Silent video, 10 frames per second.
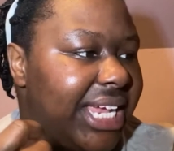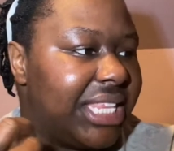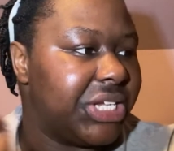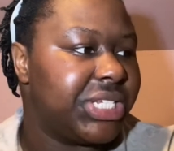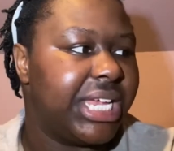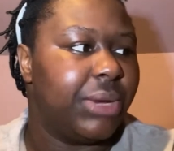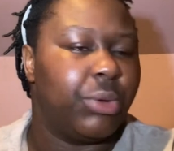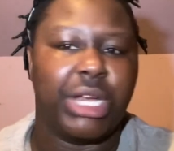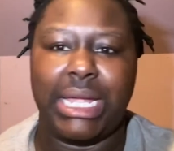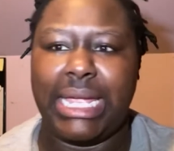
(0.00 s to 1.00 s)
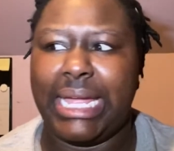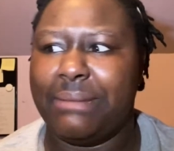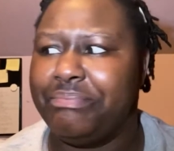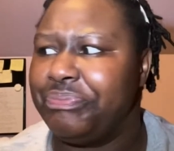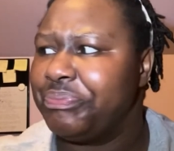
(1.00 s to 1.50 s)
they're saying we're gonna get
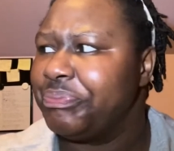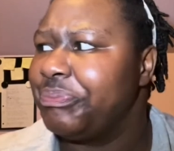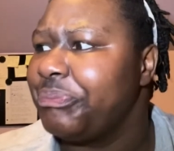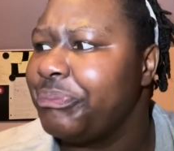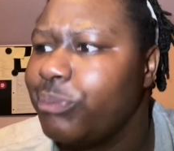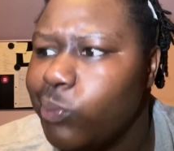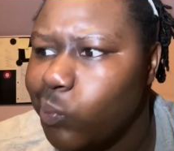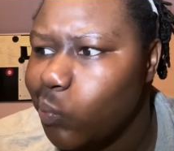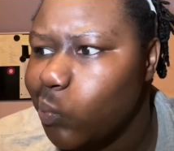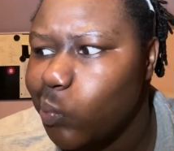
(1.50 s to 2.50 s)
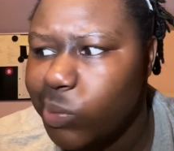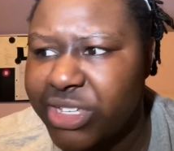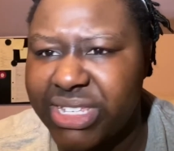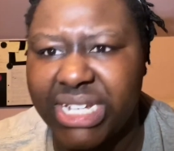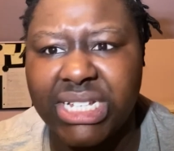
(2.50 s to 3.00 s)

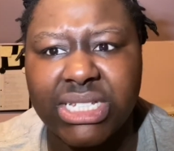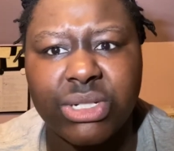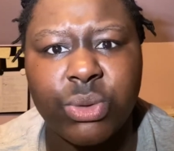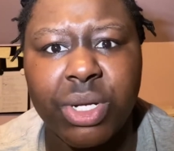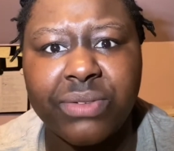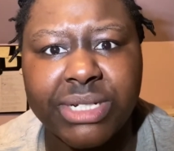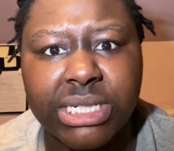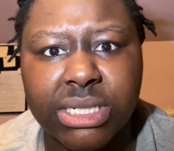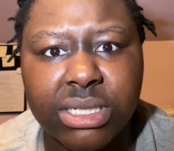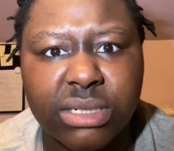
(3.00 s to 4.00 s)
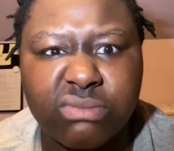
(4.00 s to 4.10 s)
6 to 12 inches.